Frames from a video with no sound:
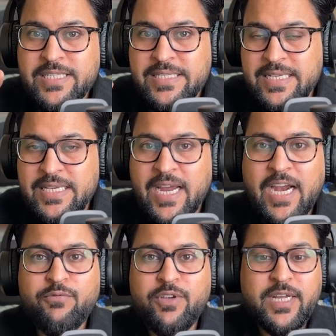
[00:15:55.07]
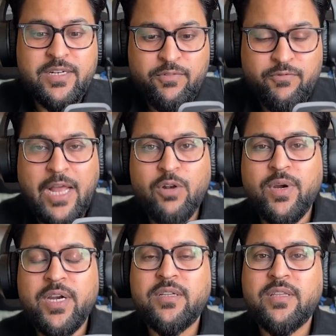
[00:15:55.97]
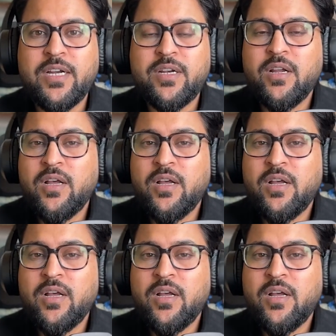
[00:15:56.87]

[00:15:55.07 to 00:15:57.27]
see and we can evaluate that